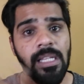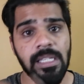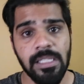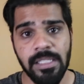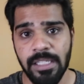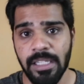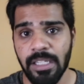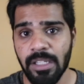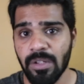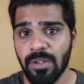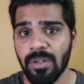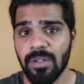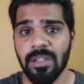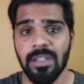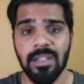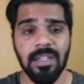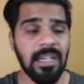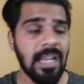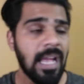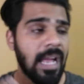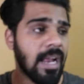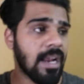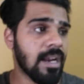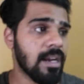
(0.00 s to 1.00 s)
G
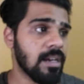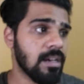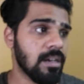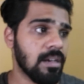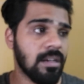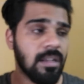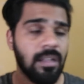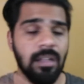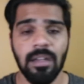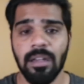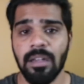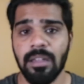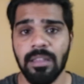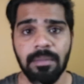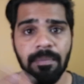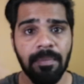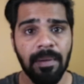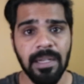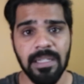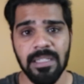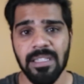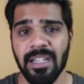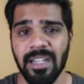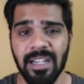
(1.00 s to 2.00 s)
roller and the
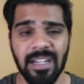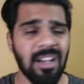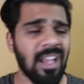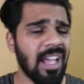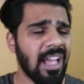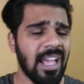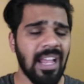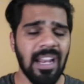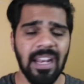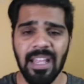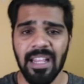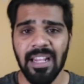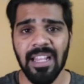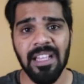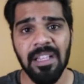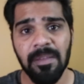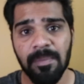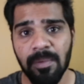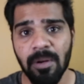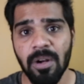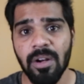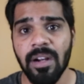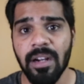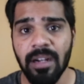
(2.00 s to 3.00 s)
puncture kit and any other
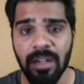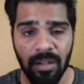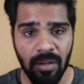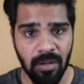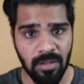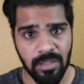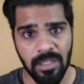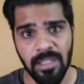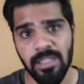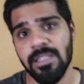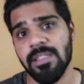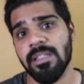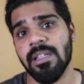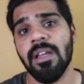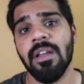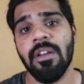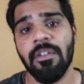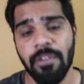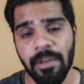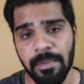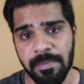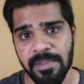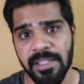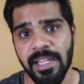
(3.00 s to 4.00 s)
product on this
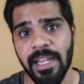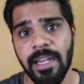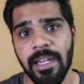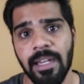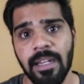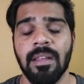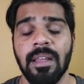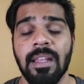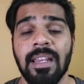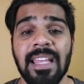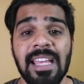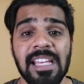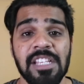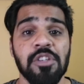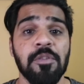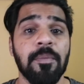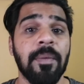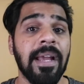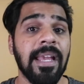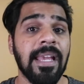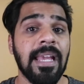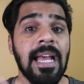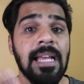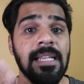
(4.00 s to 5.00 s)
website. In case your
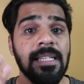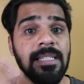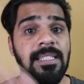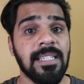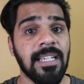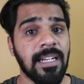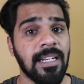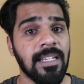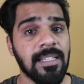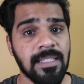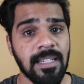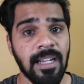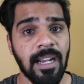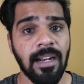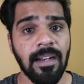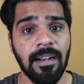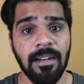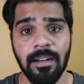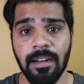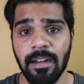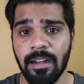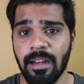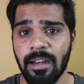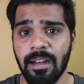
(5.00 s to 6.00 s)
bike has a center stand,
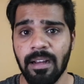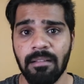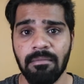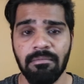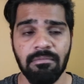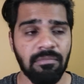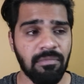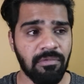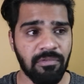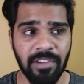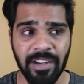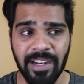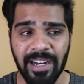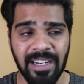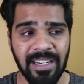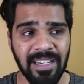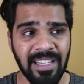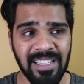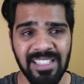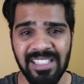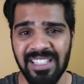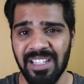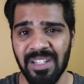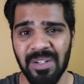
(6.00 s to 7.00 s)
forget
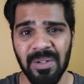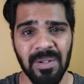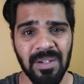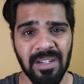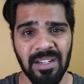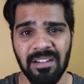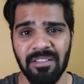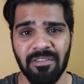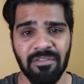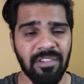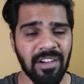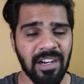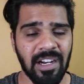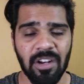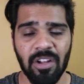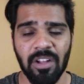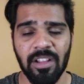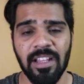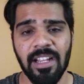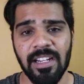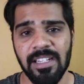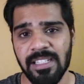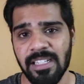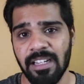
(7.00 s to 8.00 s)
the G roller, forget all
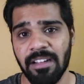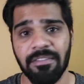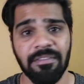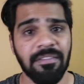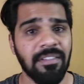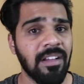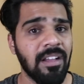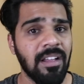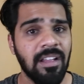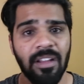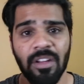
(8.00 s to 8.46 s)
that stuff.